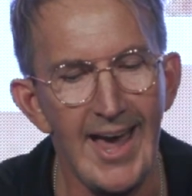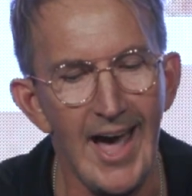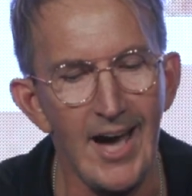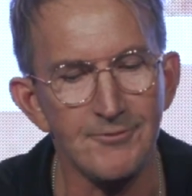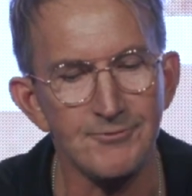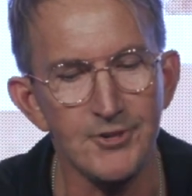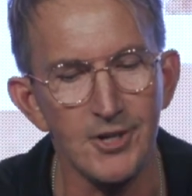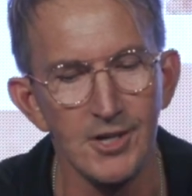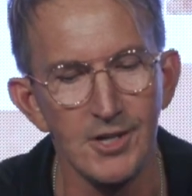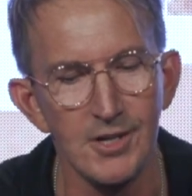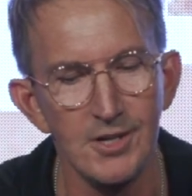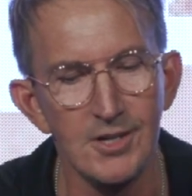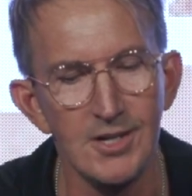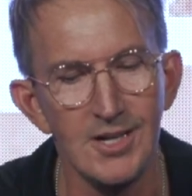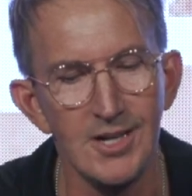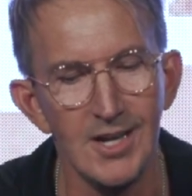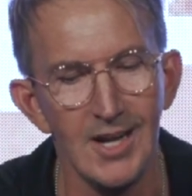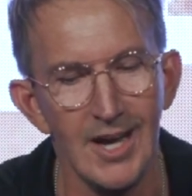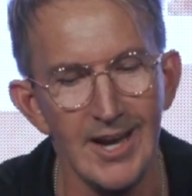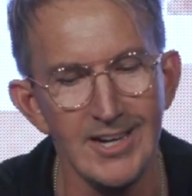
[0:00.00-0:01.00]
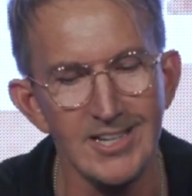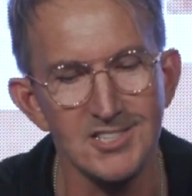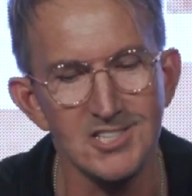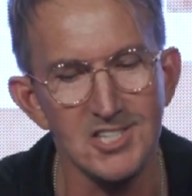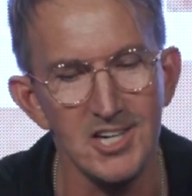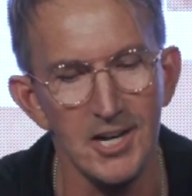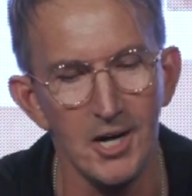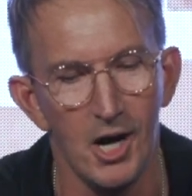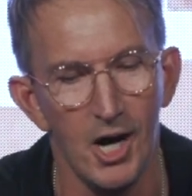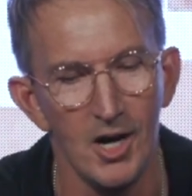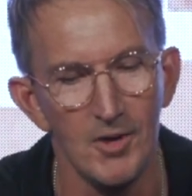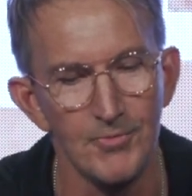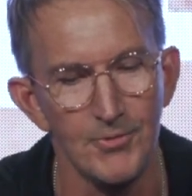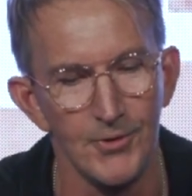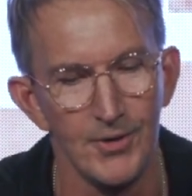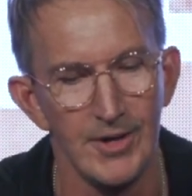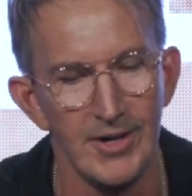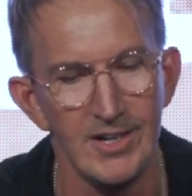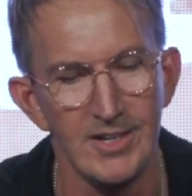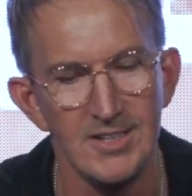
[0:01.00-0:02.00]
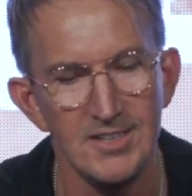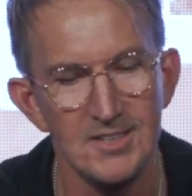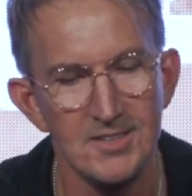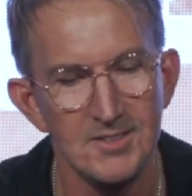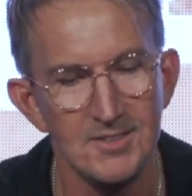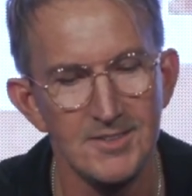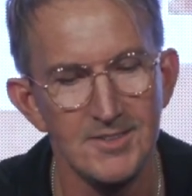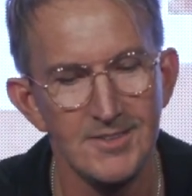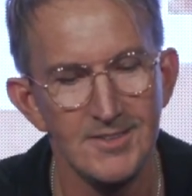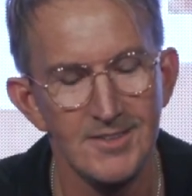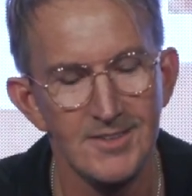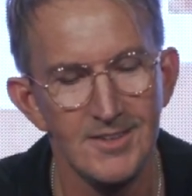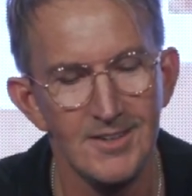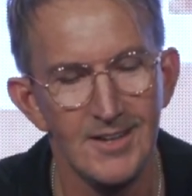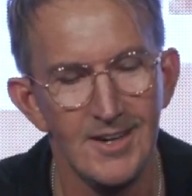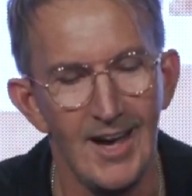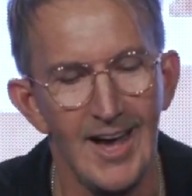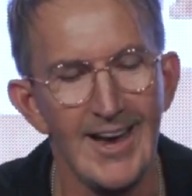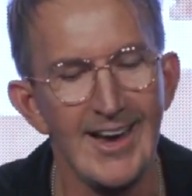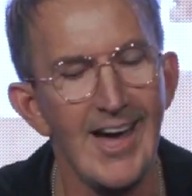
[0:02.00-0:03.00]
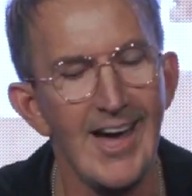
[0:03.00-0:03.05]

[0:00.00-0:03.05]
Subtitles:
after Legacy Offering, I